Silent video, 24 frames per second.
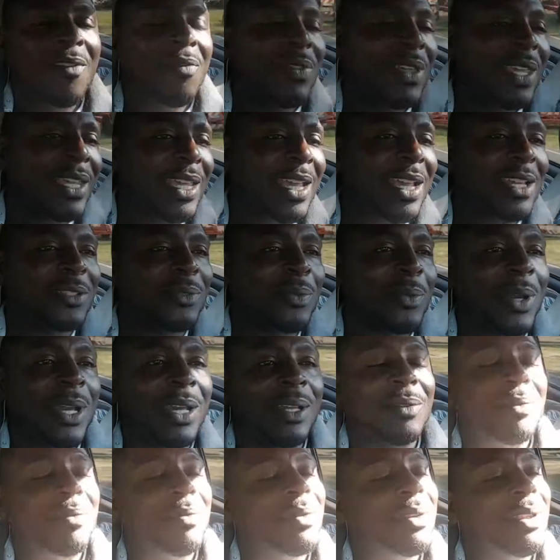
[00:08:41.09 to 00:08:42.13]
then guess
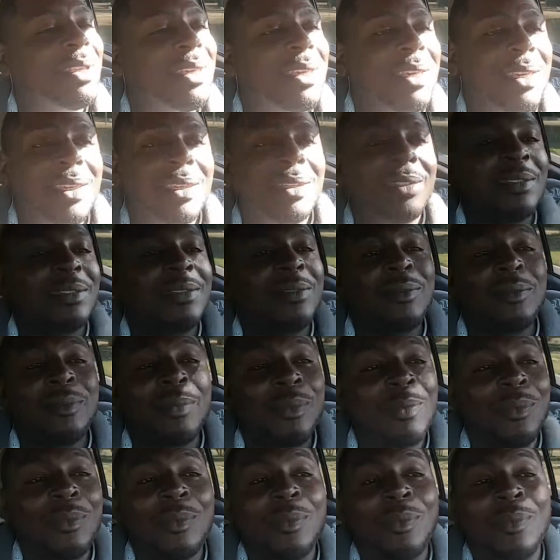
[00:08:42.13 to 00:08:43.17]
what?
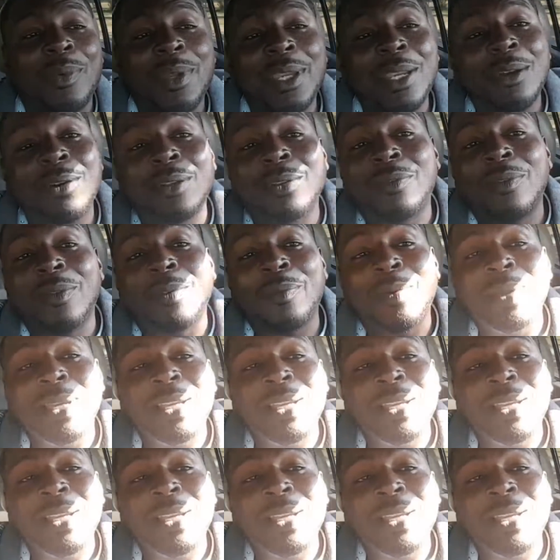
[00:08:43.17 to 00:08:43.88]
We're gonna